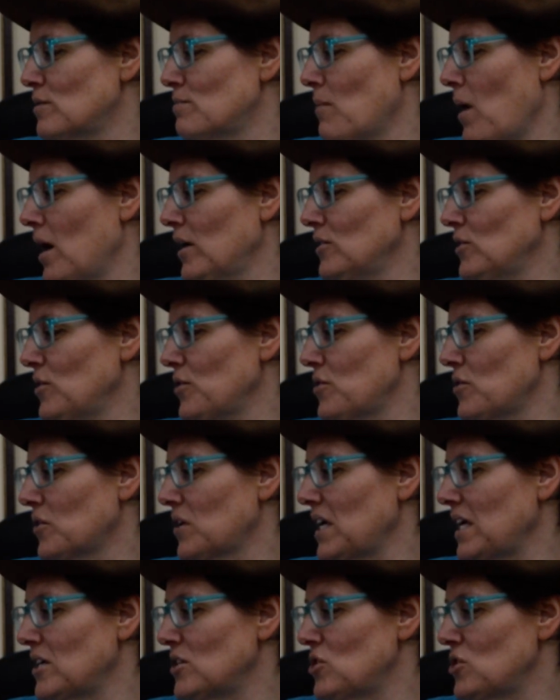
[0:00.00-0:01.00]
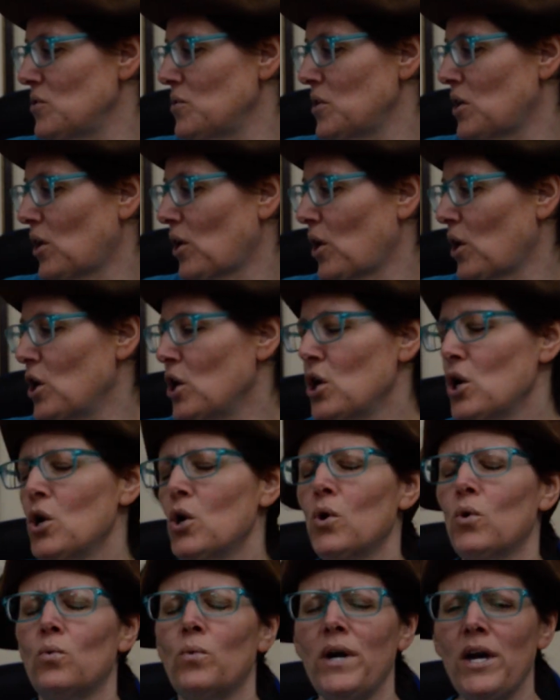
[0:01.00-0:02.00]
Martin Luther King Jr.,
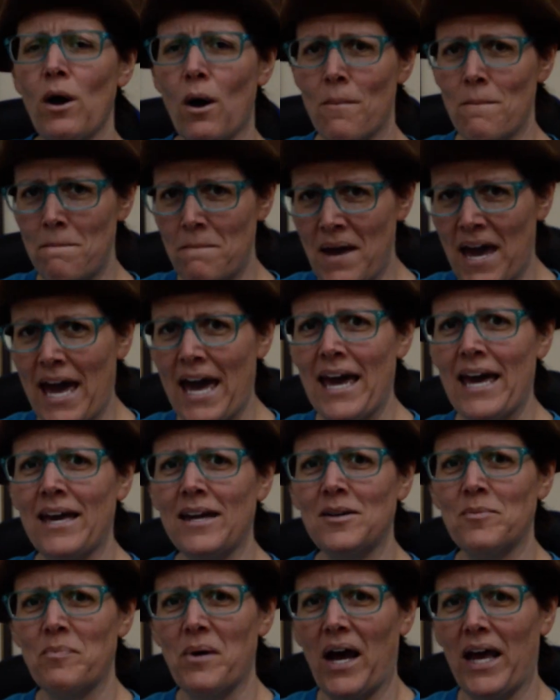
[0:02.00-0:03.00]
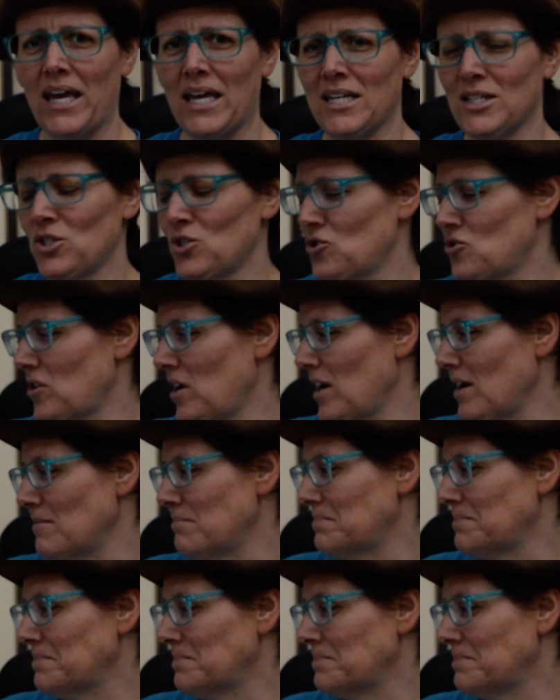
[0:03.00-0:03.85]
we are made by history."